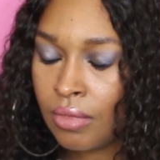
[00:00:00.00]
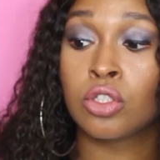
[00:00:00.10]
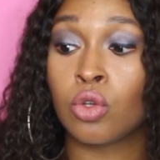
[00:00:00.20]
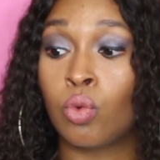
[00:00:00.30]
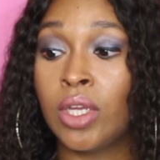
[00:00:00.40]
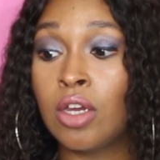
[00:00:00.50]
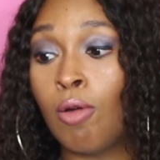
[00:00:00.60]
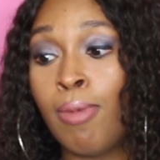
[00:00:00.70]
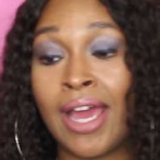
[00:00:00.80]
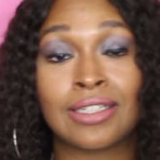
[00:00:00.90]
So we
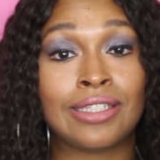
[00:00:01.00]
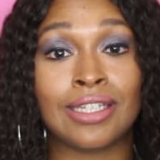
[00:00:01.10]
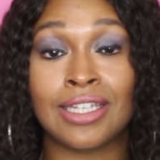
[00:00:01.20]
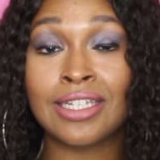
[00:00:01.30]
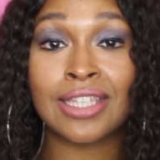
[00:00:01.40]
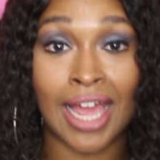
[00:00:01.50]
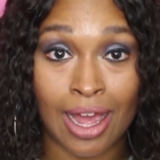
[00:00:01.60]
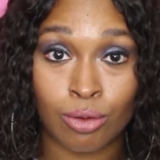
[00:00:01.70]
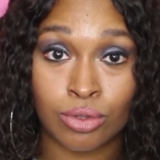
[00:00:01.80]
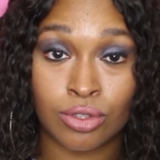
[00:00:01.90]
go back to his
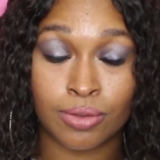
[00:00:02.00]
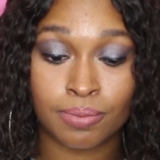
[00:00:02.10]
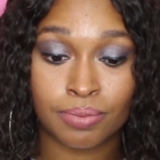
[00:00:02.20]
house.